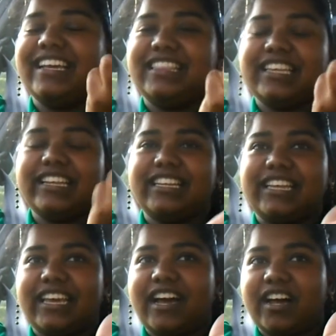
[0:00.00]
I think that
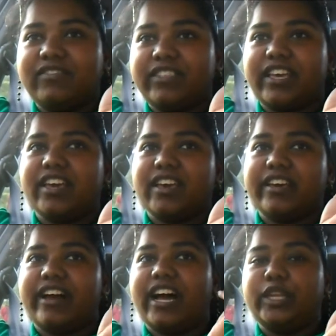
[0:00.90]
they have
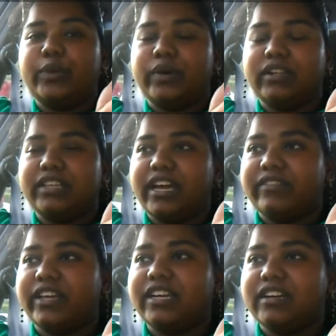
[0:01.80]
their annual, they
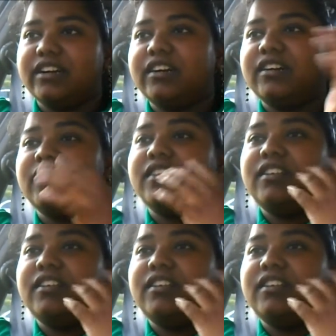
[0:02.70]
have like a